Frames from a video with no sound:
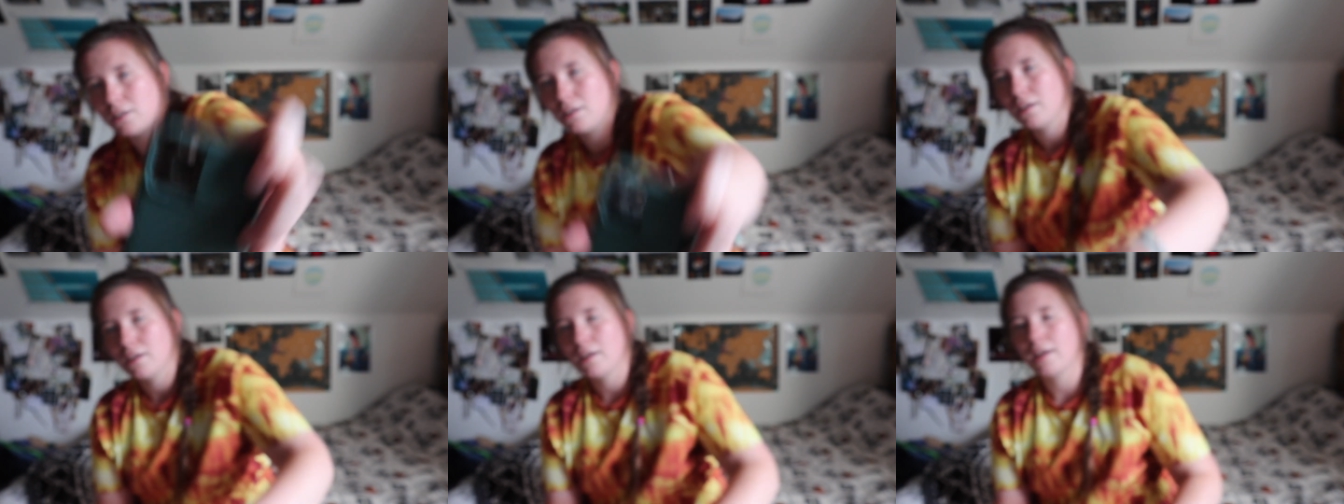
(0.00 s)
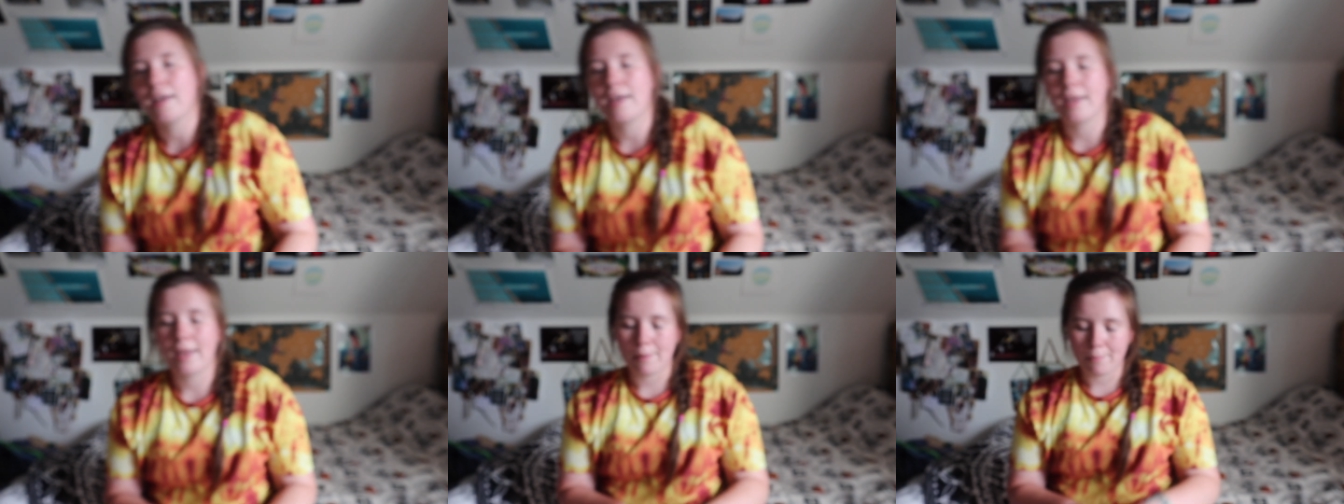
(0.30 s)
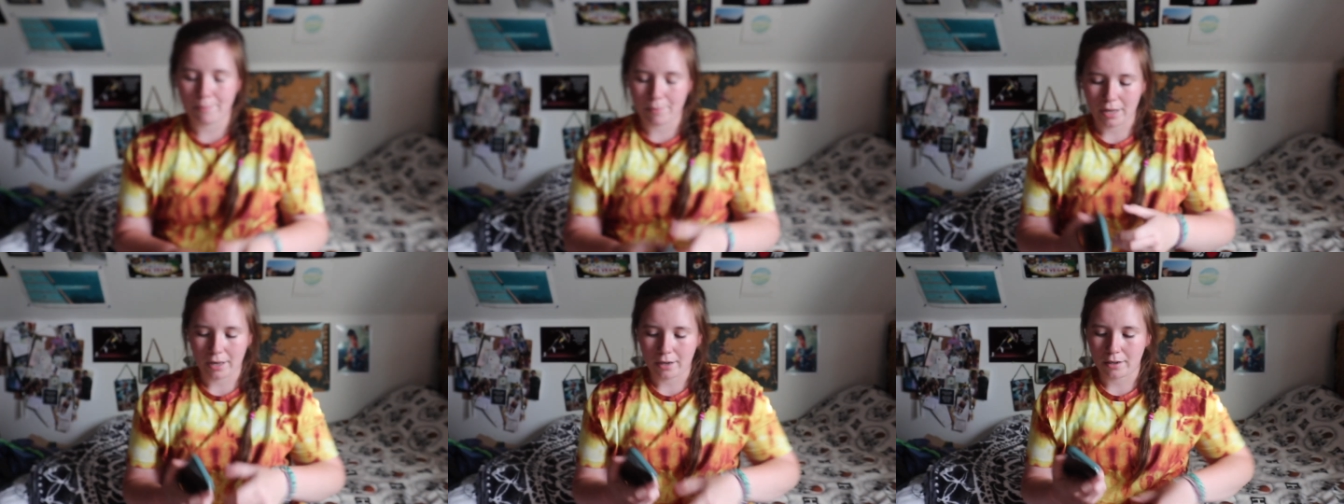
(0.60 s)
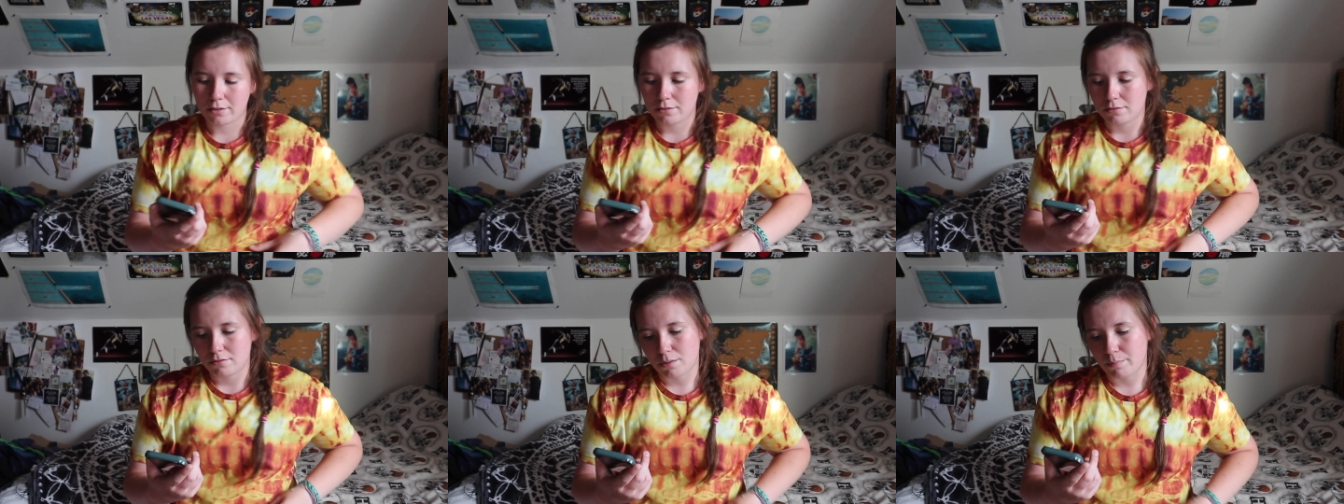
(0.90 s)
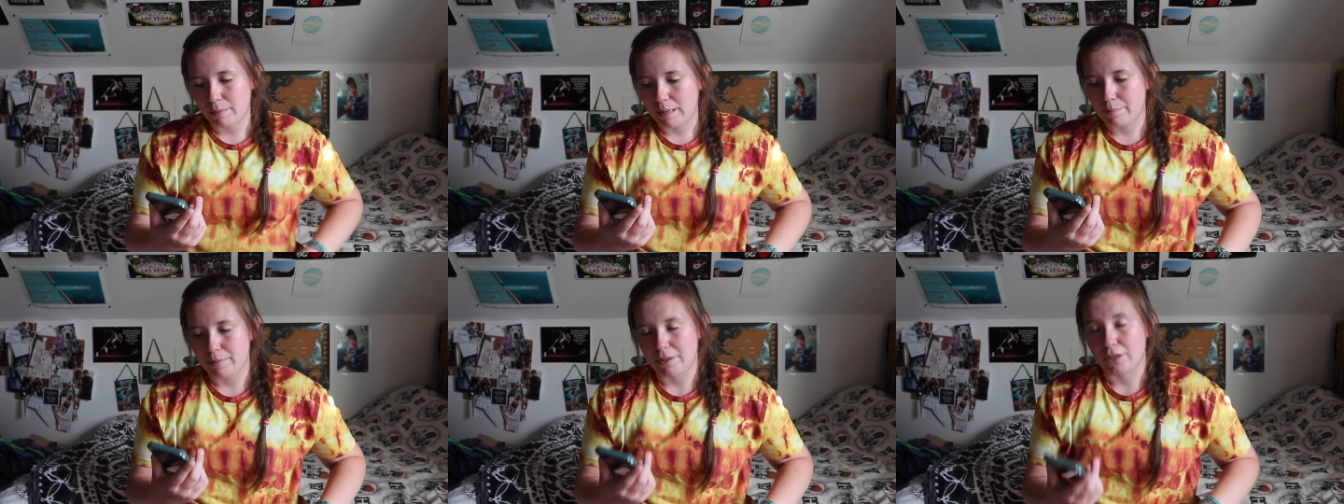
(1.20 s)
Um, and there might
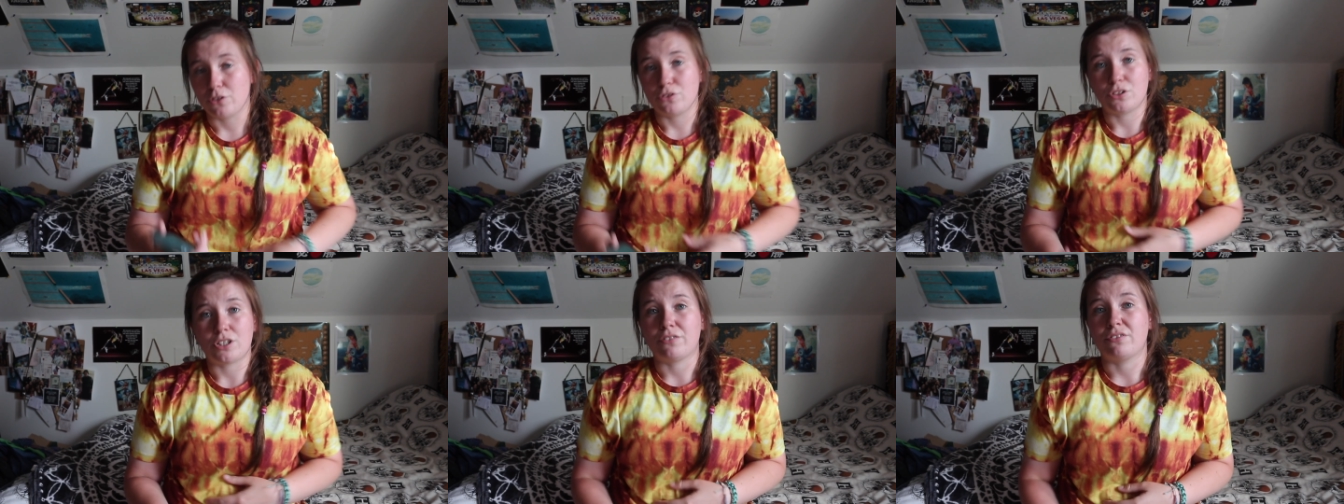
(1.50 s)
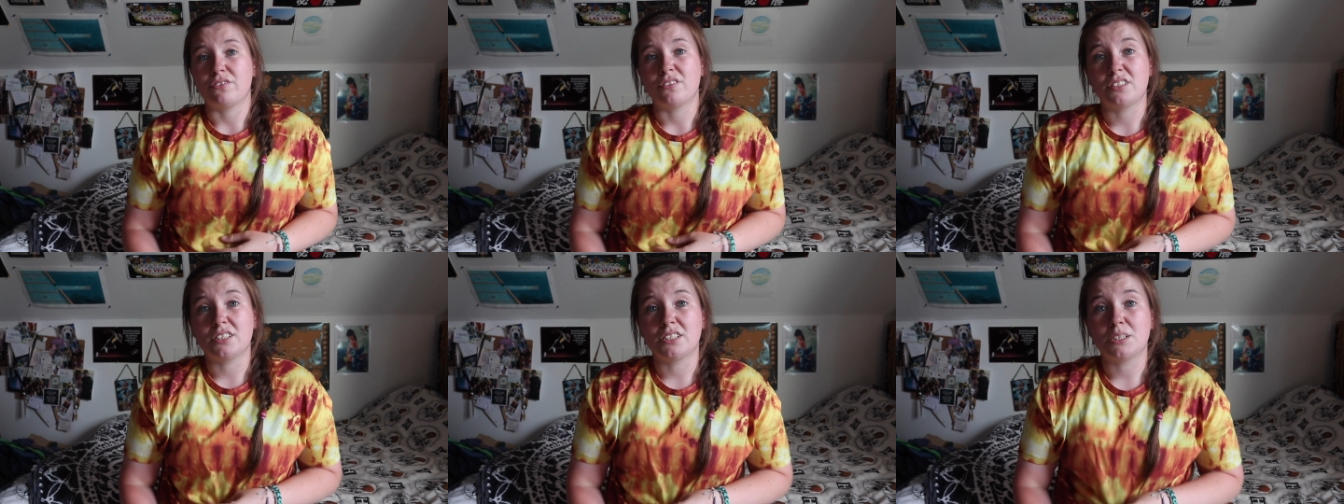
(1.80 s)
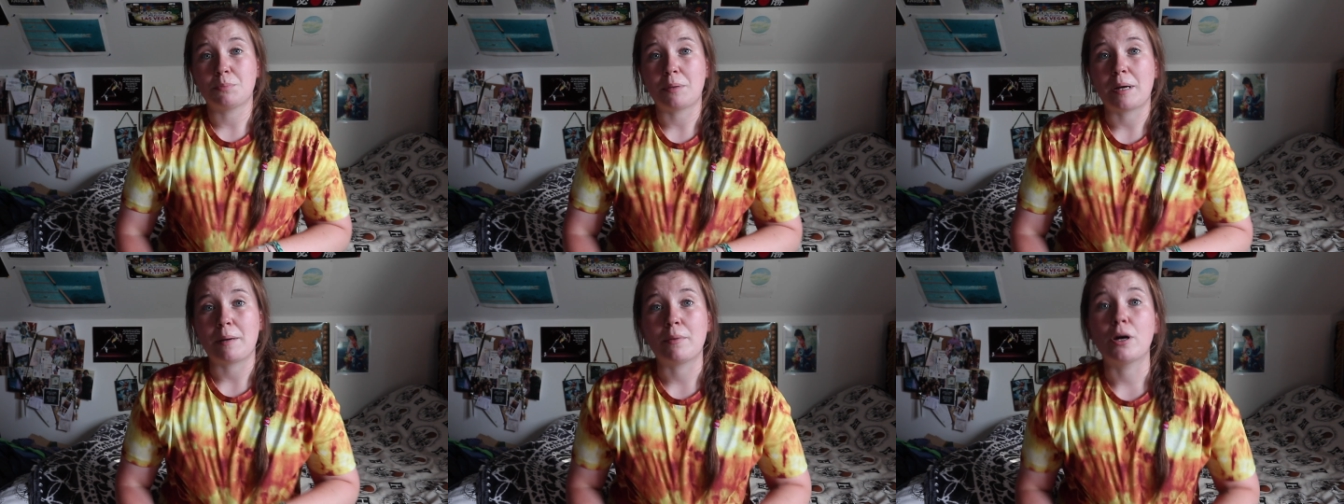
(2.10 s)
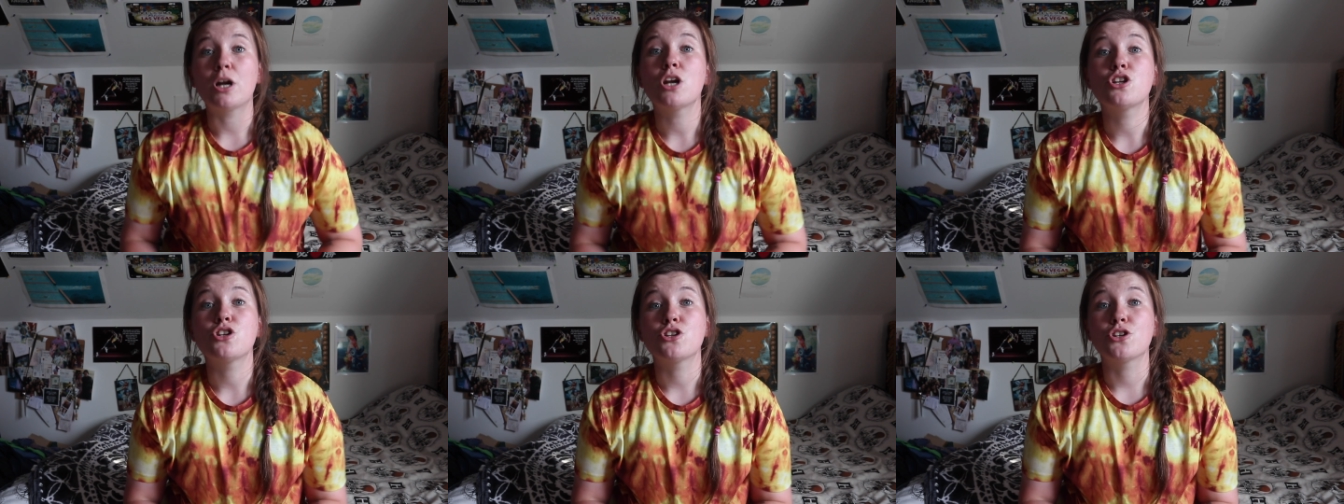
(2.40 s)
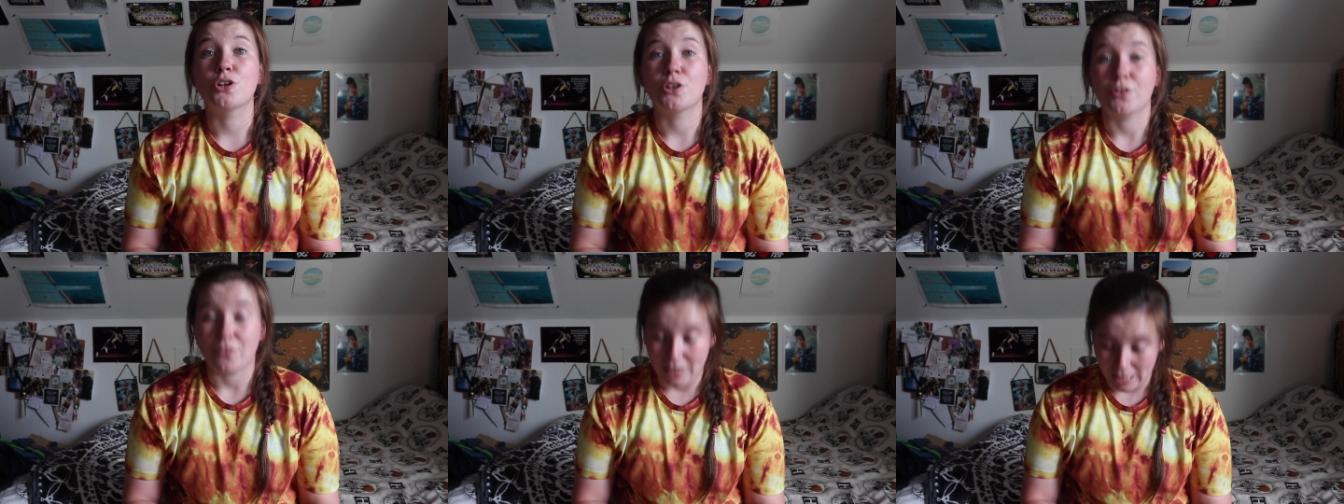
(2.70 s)
be other differences, but I'm unsure
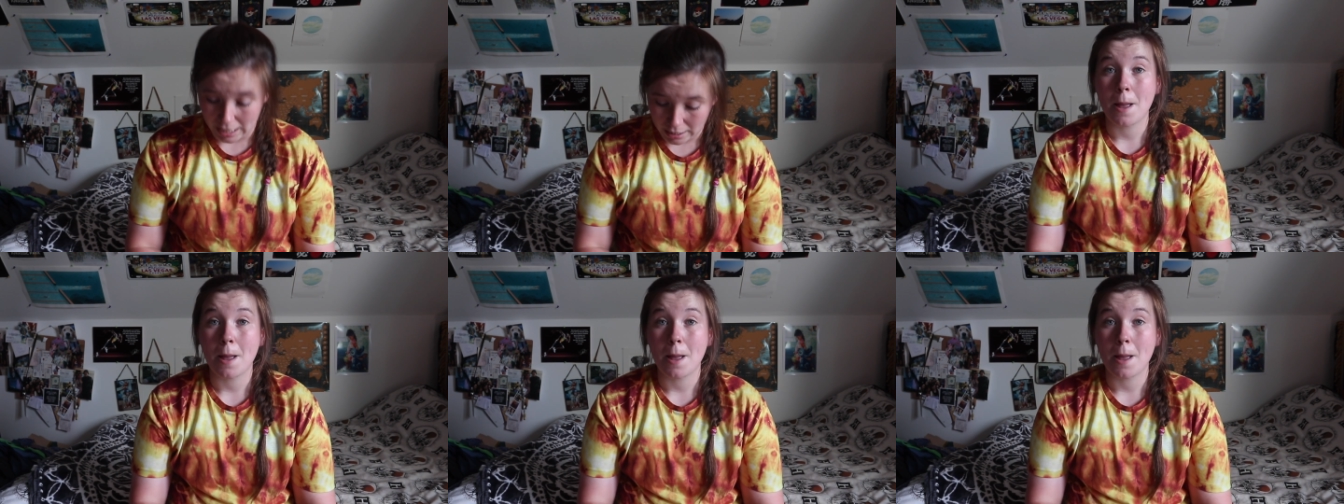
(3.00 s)
of that.